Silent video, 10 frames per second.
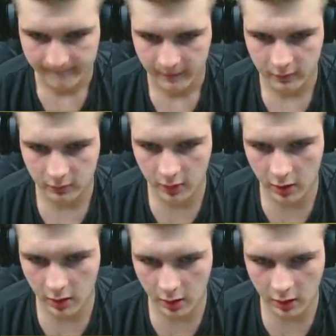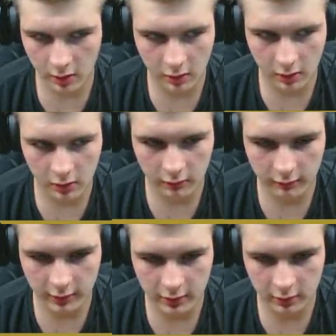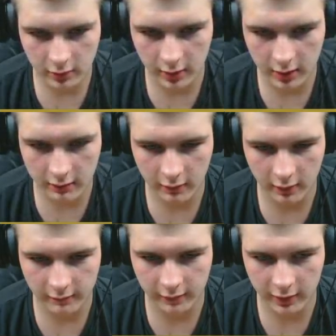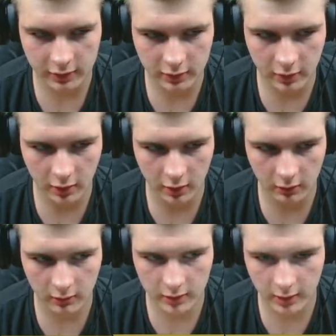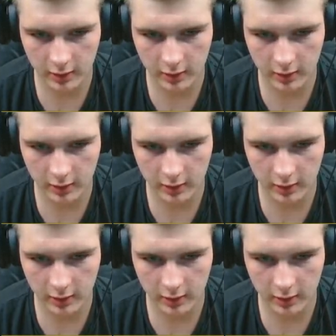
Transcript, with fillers: Whoa! Recon aircraft. Let's go. Okay.